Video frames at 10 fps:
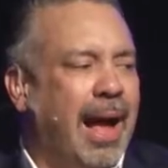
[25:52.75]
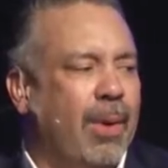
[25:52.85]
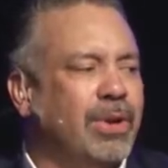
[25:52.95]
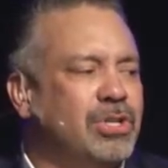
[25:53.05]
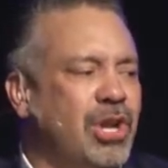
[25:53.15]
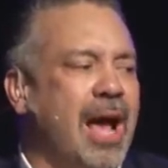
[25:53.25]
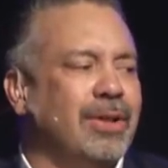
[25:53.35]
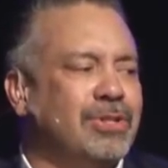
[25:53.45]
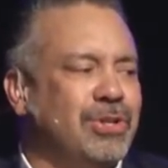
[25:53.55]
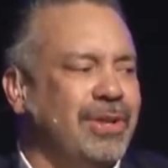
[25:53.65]
I want to
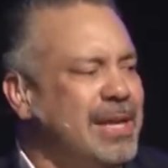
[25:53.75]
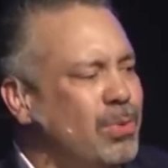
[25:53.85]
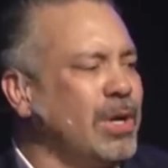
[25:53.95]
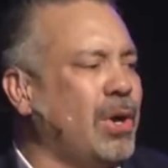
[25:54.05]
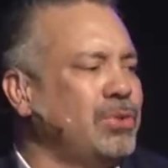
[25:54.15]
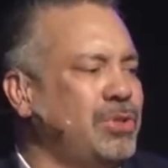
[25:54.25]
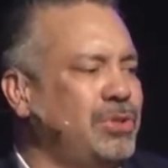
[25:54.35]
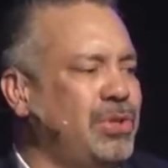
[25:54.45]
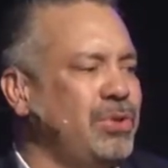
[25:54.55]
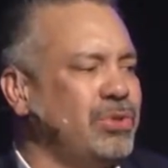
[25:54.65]
challenge you. And that's what
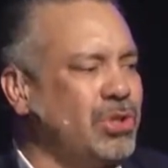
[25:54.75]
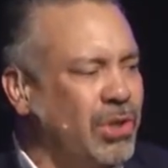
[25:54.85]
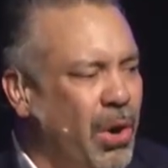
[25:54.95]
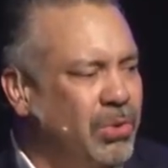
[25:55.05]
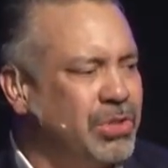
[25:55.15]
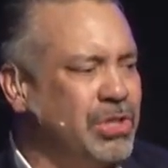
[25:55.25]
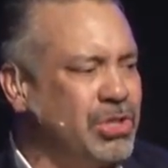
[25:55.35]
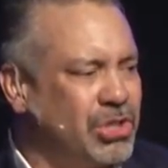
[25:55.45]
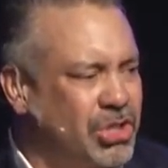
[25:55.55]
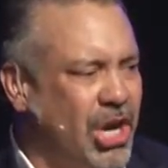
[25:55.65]
coaches do.
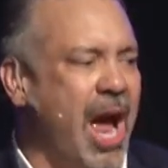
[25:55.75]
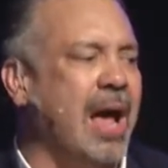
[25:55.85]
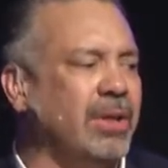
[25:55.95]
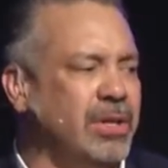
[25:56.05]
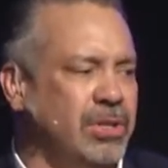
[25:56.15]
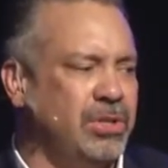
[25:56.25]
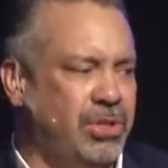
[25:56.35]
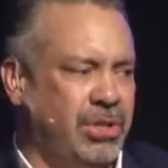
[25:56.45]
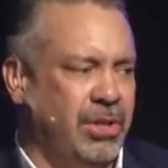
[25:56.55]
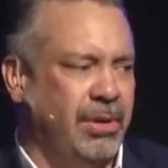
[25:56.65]
Coaches
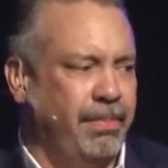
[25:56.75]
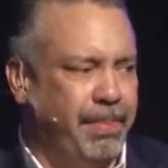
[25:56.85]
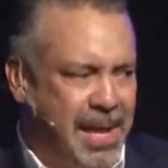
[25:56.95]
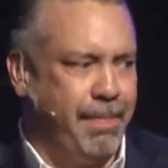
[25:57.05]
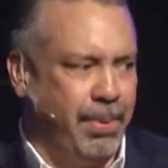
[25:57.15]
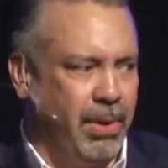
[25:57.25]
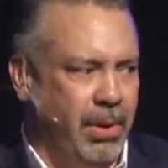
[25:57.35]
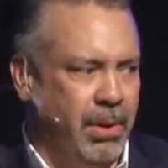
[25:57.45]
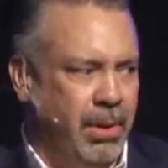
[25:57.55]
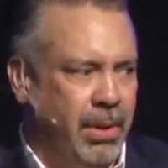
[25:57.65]
challenge
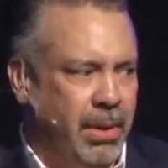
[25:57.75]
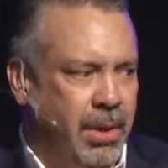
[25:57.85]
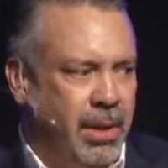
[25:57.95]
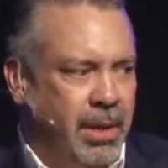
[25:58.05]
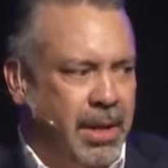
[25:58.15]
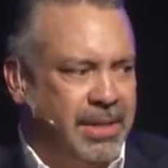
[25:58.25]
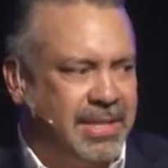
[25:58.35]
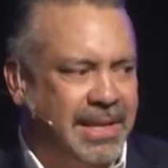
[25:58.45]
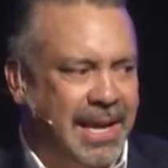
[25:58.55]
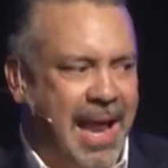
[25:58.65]
people
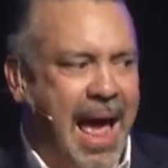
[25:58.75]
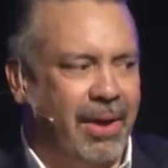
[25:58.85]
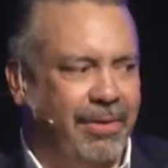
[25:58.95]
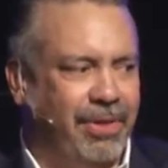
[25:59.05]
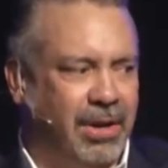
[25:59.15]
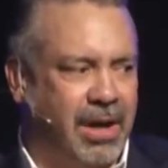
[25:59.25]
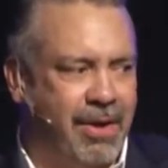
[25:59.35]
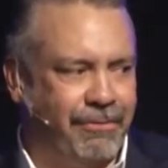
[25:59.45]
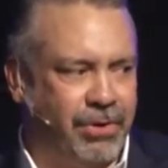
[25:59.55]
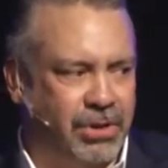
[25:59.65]
to get out of their
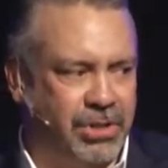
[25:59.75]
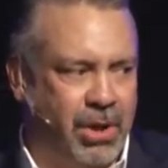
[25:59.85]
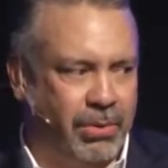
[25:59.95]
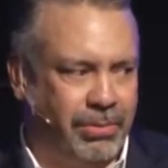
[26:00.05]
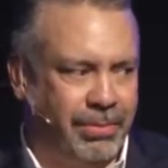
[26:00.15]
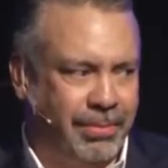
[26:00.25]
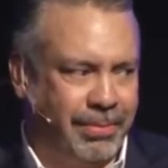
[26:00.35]
comfort zone.